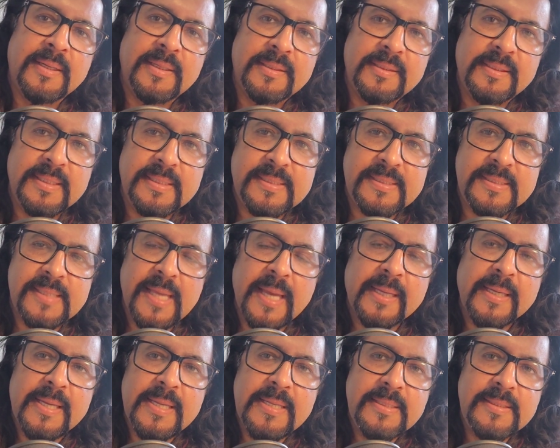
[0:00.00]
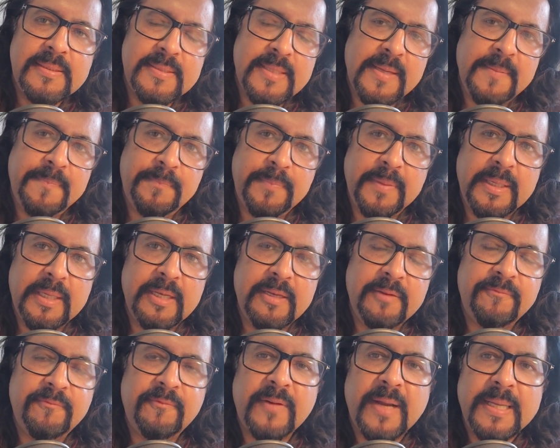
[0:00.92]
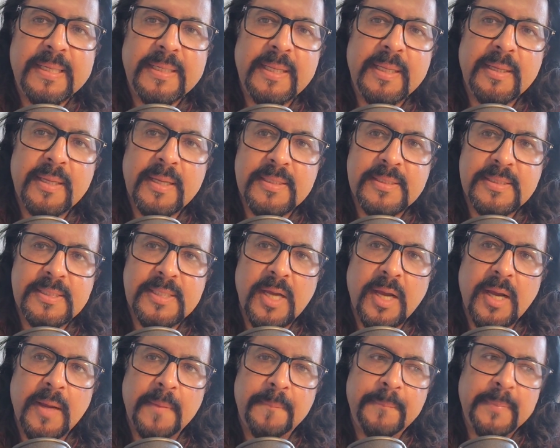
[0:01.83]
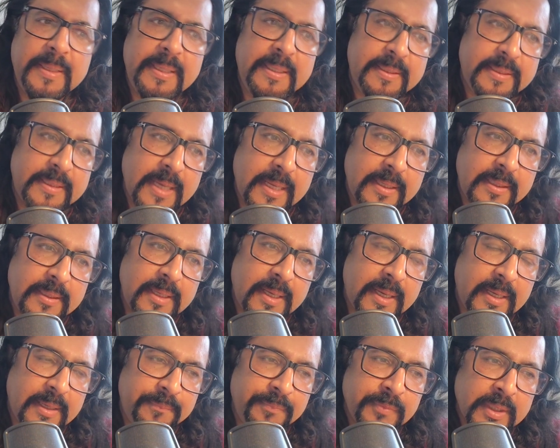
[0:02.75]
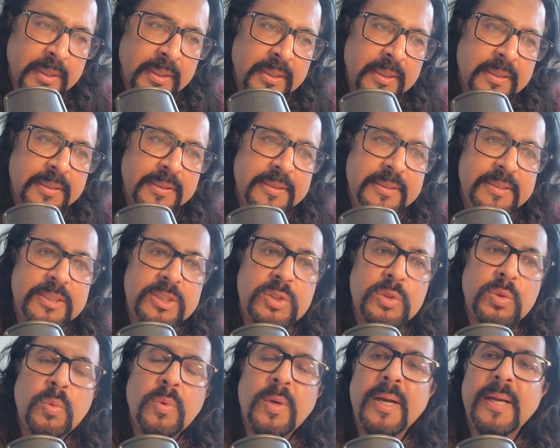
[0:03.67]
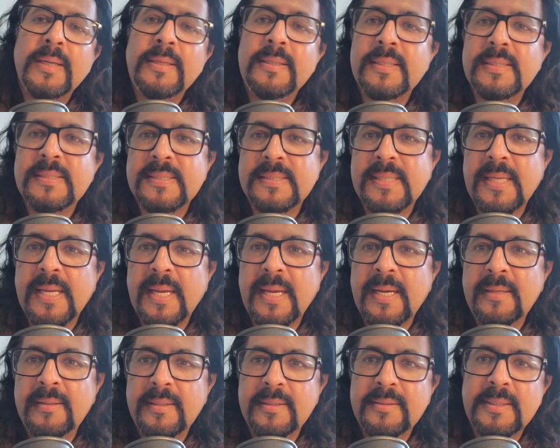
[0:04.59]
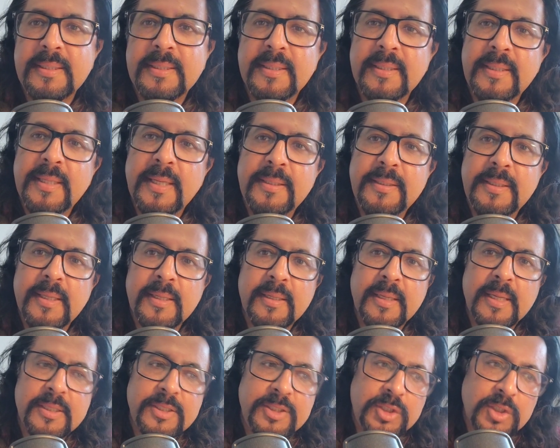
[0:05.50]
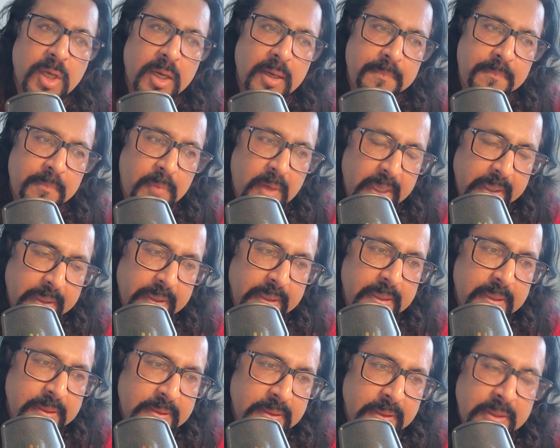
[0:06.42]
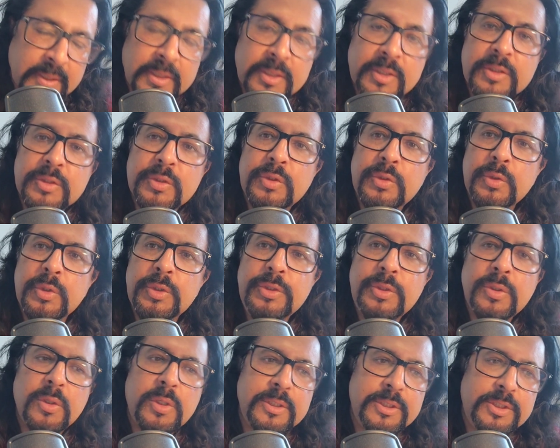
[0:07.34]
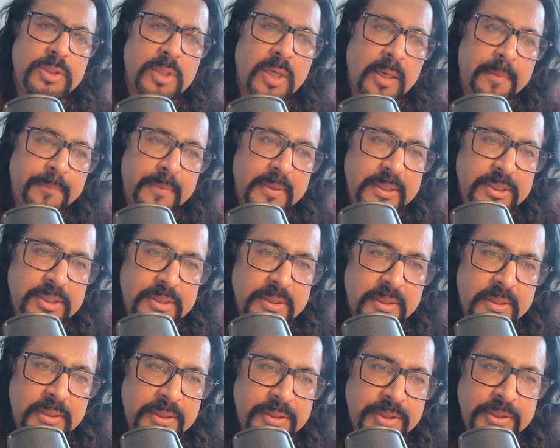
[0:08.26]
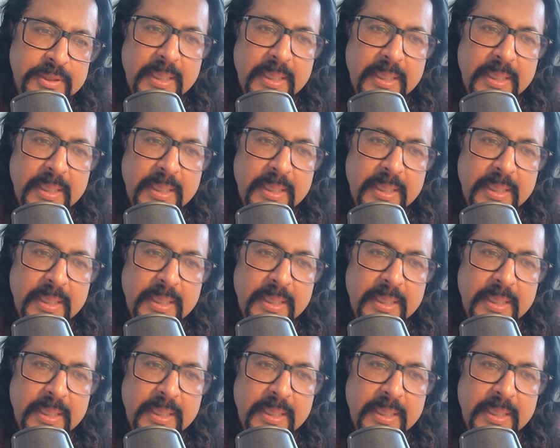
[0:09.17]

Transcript: The second tip in finding a job in Canada is to understand the Canadian job market. Do your job research